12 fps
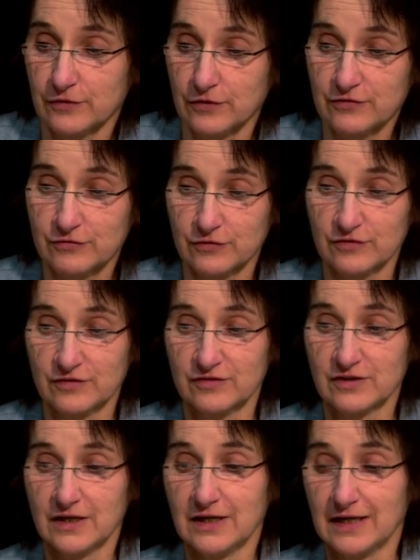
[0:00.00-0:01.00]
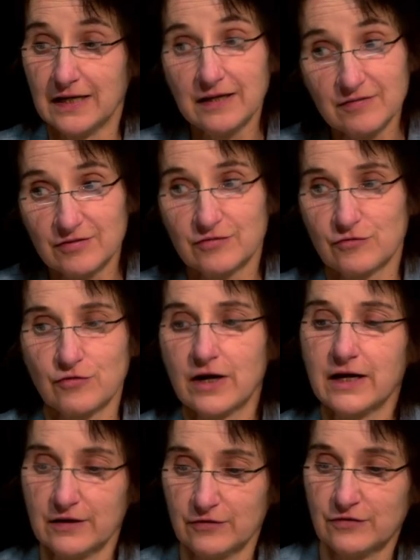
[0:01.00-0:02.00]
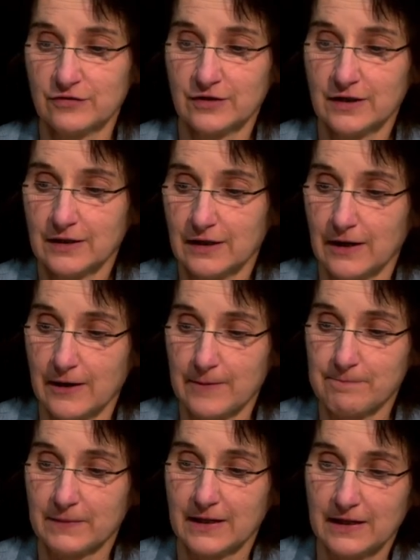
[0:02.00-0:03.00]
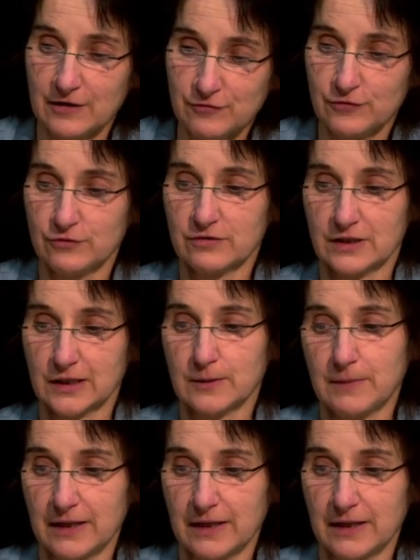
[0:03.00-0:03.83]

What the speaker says: the nostrils is strange if you think